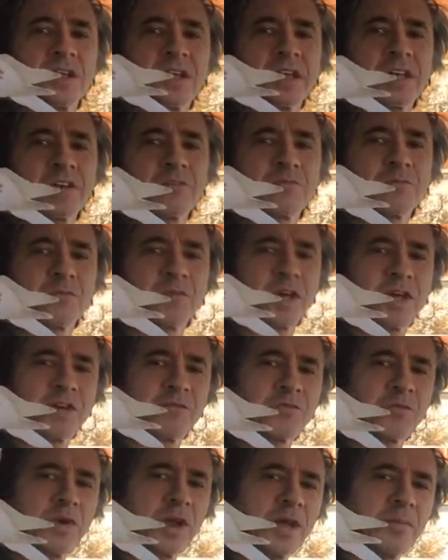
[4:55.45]
Like
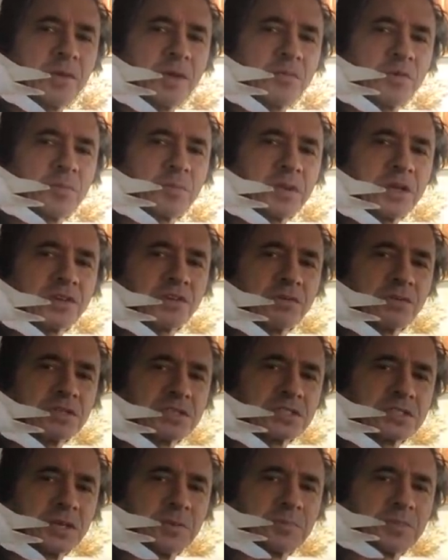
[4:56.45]
if Remy would be
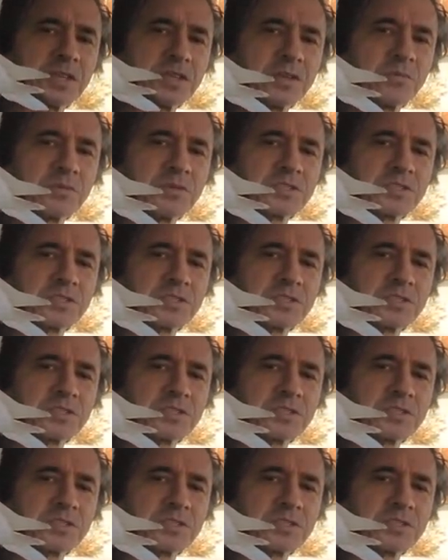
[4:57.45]
doing something that